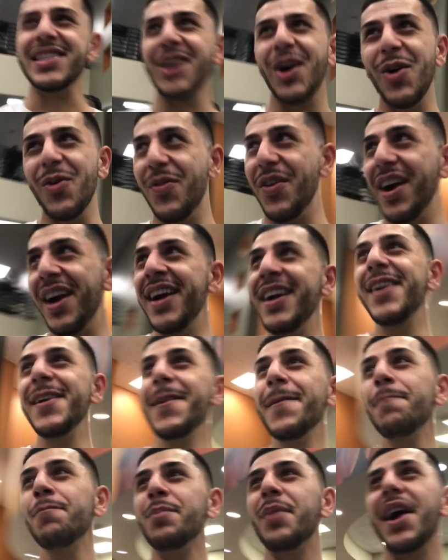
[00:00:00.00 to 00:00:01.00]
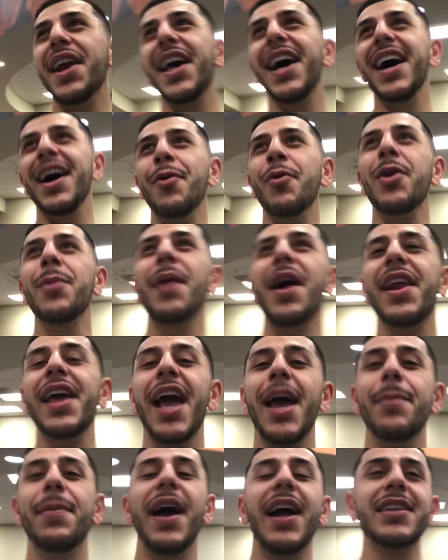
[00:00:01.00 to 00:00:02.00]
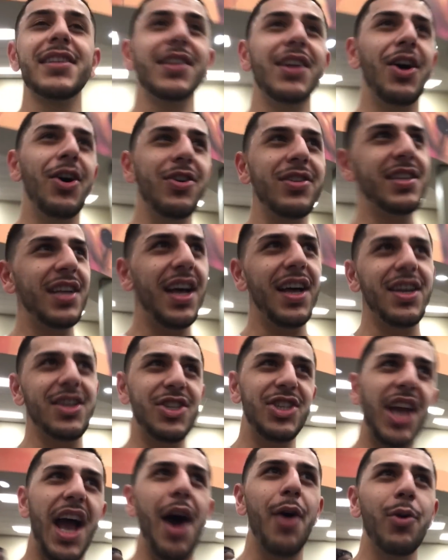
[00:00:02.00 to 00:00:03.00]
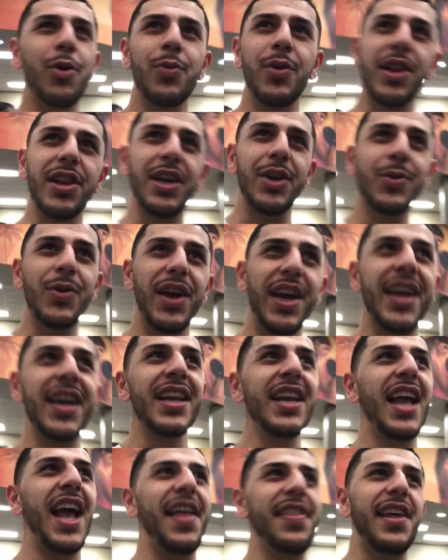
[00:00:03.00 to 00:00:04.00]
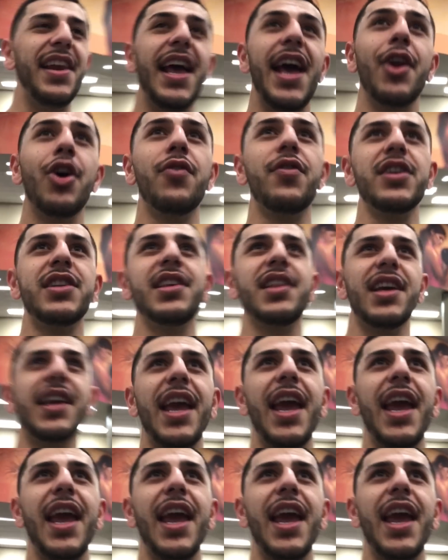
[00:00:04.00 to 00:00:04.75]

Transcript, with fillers: it's over. But uh, we're about to head back to the hotel, shower really quick, and then head over to the